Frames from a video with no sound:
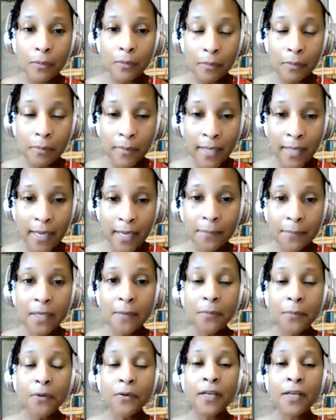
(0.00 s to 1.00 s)
Black
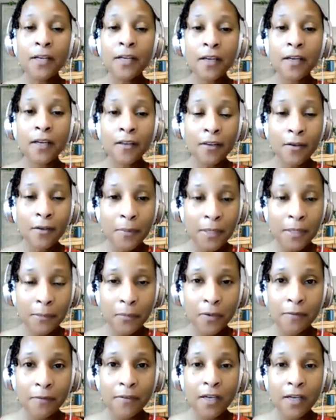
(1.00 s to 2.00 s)
people and other
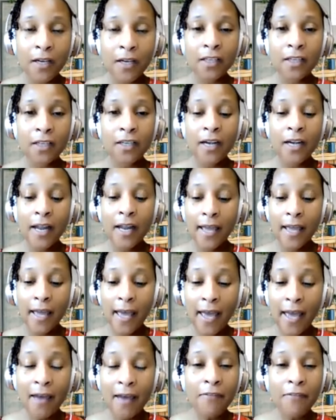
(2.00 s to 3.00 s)
people of color
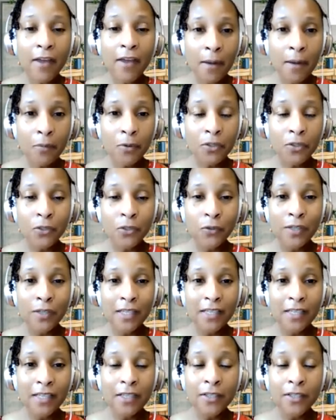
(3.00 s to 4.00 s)
have the
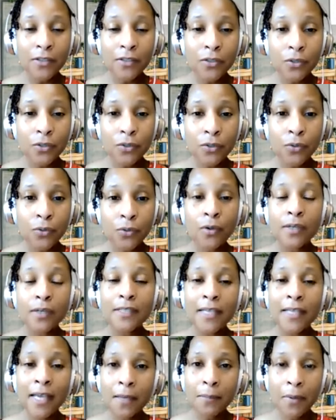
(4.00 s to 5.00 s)
opportunity to
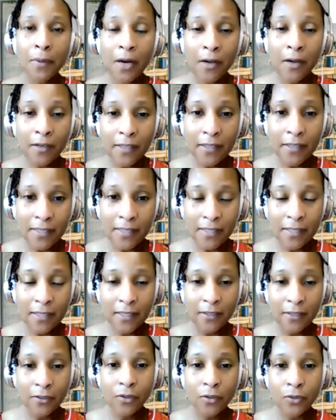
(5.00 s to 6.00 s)
take part in these
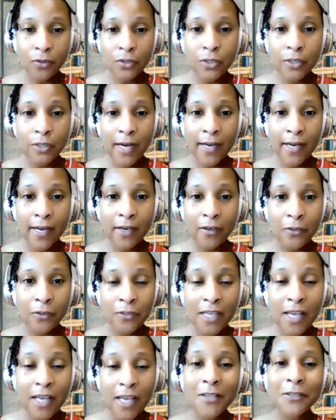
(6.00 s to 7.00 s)
clinical
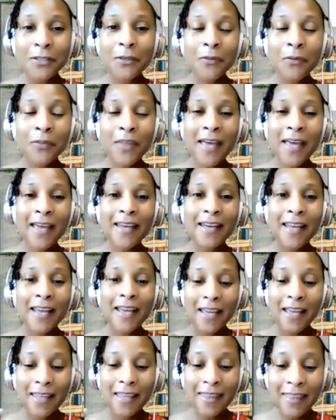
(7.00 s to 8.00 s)
trials so that
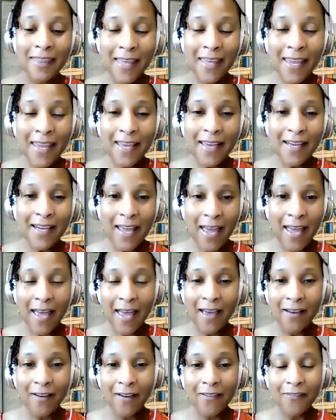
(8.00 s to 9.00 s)
they can
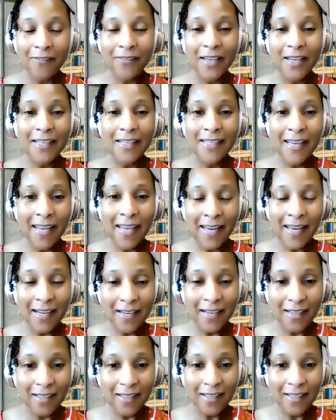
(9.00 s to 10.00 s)
have
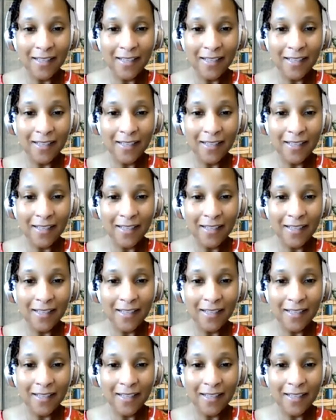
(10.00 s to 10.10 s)
data